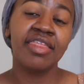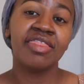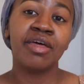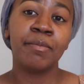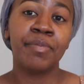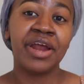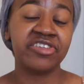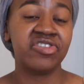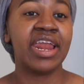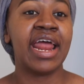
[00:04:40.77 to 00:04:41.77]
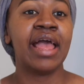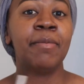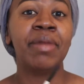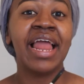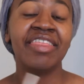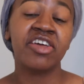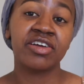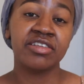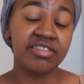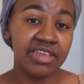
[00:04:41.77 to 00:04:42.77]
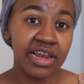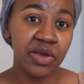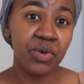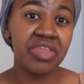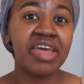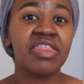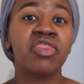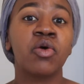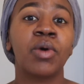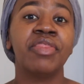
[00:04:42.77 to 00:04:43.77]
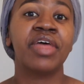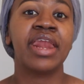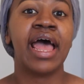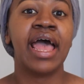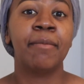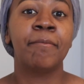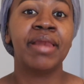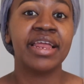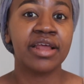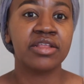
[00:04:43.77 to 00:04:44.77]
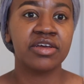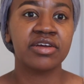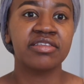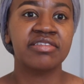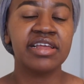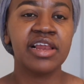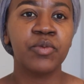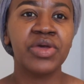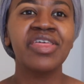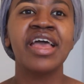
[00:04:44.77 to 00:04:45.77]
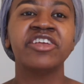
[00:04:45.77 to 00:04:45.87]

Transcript: the brush that I apply the concealer with, and then the one that I blend out the concealer with,